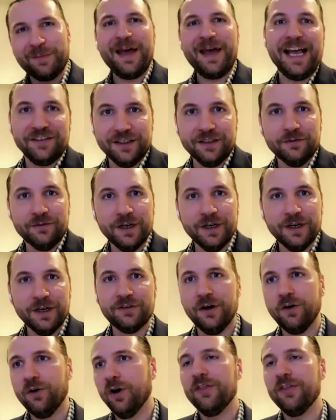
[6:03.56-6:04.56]
has it, right?
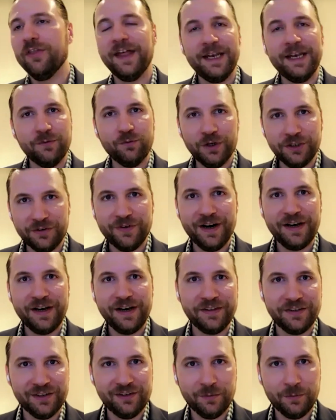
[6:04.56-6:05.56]
So then when you find the
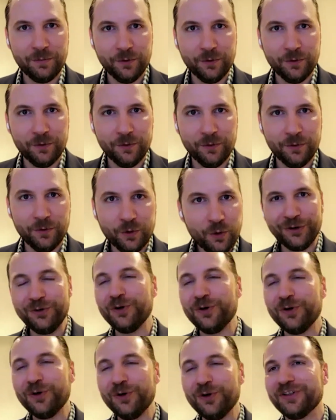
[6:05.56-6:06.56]
system, who
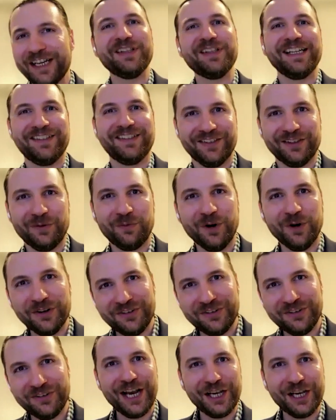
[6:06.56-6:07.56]
knows how to use that system?
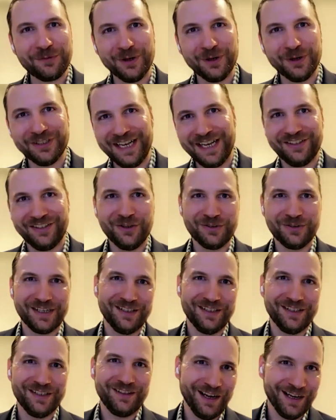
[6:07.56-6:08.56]
Where's the expert that actually
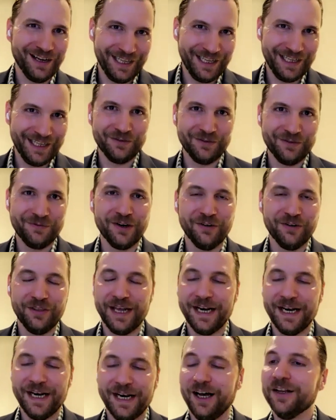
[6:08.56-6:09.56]
knows how to log in and figure
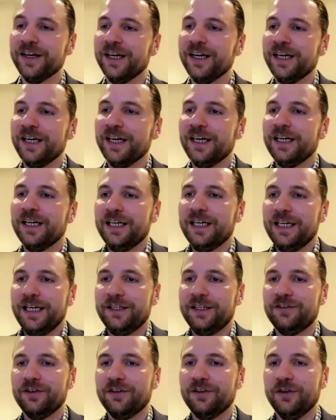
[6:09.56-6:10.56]
that out?
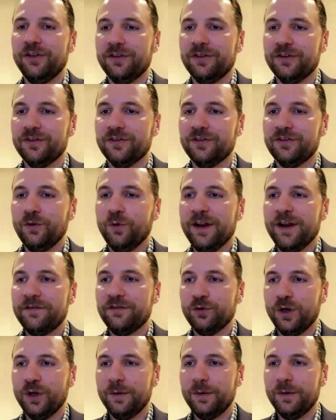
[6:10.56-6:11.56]
And so the story of
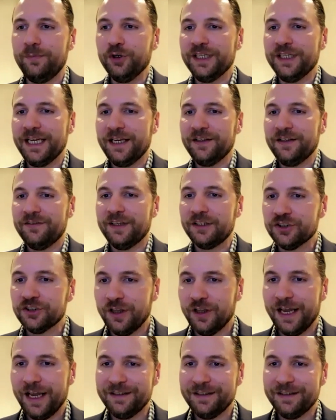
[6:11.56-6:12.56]
sort of building a
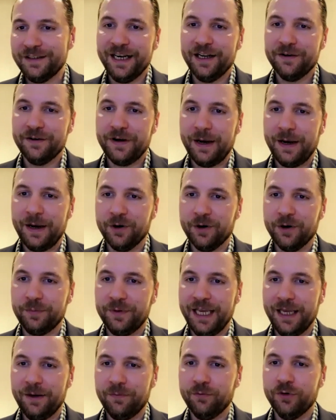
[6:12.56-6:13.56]
centralized data fabric
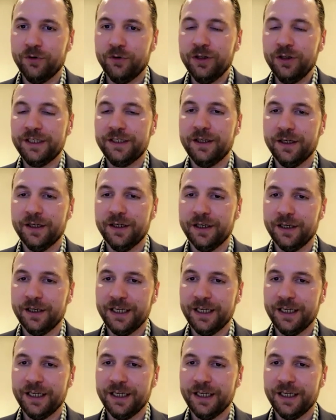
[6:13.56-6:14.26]
became really